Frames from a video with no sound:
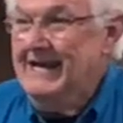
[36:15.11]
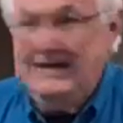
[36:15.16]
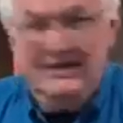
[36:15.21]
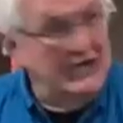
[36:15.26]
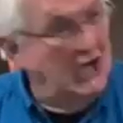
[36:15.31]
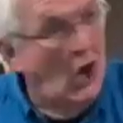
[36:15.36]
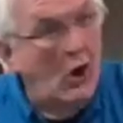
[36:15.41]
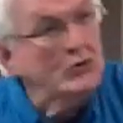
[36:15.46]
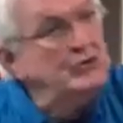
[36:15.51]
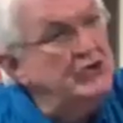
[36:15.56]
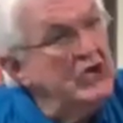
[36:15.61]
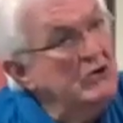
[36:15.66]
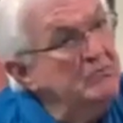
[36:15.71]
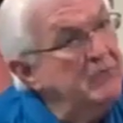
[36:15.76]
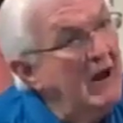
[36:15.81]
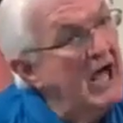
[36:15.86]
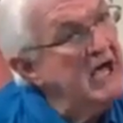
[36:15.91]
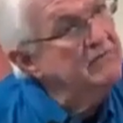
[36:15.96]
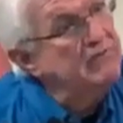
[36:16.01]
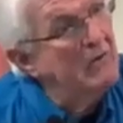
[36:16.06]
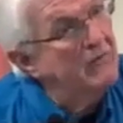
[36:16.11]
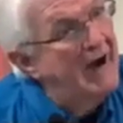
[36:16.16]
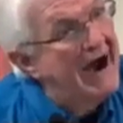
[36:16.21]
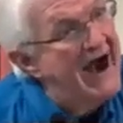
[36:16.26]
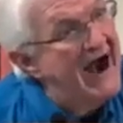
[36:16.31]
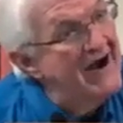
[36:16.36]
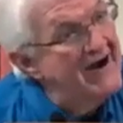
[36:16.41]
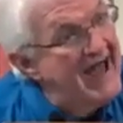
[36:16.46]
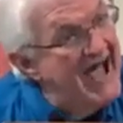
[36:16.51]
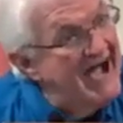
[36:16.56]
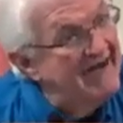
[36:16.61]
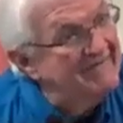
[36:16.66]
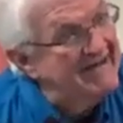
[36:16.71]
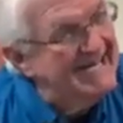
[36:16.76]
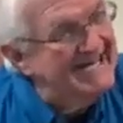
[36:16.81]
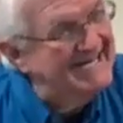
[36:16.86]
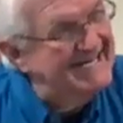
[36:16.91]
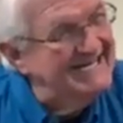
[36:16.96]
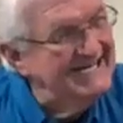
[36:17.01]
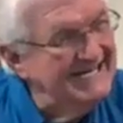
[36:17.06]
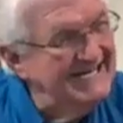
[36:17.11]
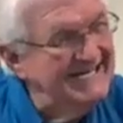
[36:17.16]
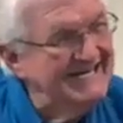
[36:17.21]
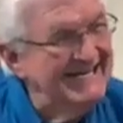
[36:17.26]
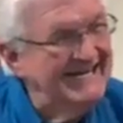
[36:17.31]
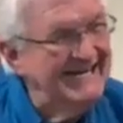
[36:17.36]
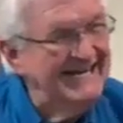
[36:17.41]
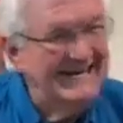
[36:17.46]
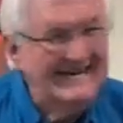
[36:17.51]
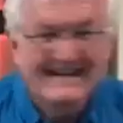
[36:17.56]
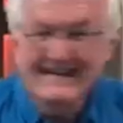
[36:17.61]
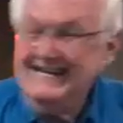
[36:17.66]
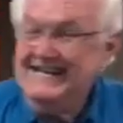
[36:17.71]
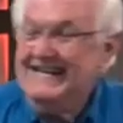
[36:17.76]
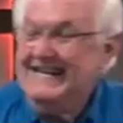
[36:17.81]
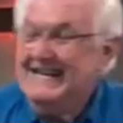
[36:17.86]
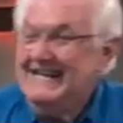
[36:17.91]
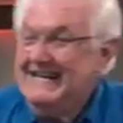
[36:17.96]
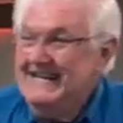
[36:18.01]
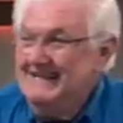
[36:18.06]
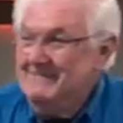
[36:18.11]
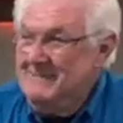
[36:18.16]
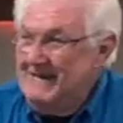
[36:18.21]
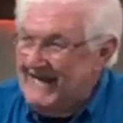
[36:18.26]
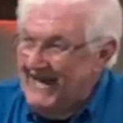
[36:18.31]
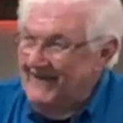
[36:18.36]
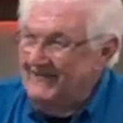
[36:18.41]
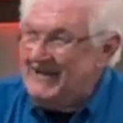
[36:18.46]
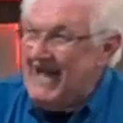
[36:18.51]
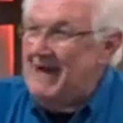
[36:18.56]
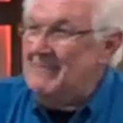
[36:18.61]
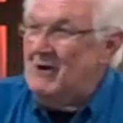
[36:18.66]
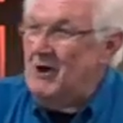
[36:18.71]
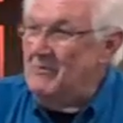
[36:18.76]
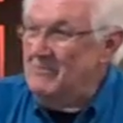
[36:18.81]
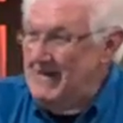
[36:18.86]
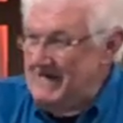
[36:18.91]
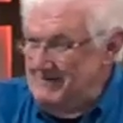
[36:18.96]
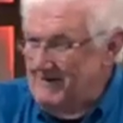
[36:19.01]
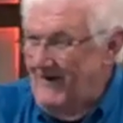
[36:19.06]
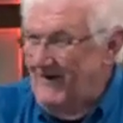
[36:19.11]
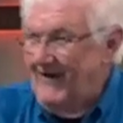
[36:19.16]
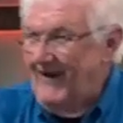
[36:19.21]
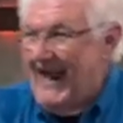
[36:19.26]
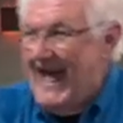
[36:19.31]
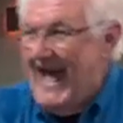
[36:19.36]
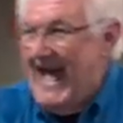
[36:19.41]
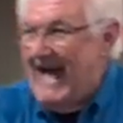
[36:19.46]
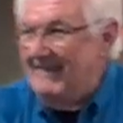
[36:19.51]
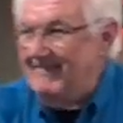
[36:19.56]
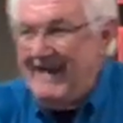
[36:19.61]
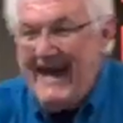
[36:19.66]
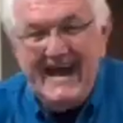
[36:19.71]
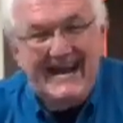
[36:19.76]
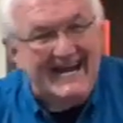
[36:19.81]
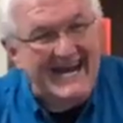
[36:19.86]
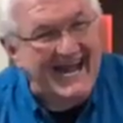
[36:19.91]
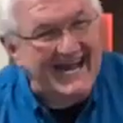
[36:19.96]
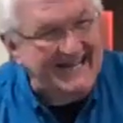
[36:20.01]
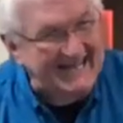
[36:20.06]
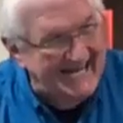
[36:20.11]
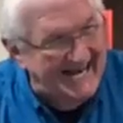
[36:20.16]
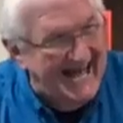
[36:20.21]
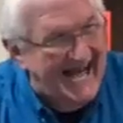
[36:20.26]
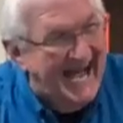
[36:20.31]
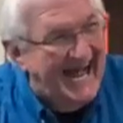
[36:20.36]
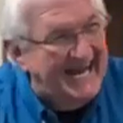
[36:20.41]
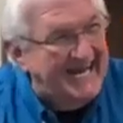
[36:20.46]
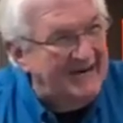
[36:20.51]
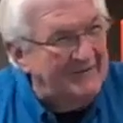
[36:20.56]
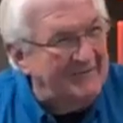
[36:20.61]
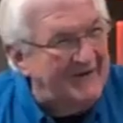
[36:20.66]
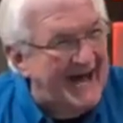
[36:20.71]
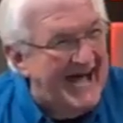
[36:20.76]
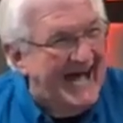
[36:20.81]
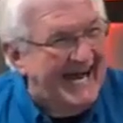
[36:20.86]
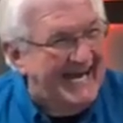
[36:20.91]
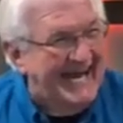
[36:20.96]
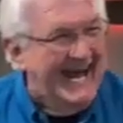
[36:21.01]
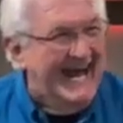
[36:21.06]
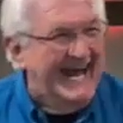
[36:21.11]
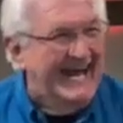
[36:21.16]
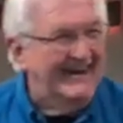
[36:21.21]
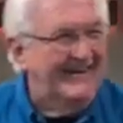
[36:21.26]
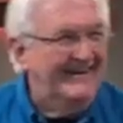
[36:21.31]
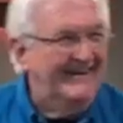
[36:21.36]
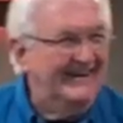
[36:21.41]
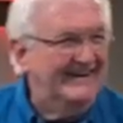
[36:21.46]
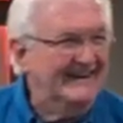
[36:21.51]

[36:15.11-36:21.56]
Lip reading: Don't you believe a word of it, because I'm going to be more alive that day than I am right now."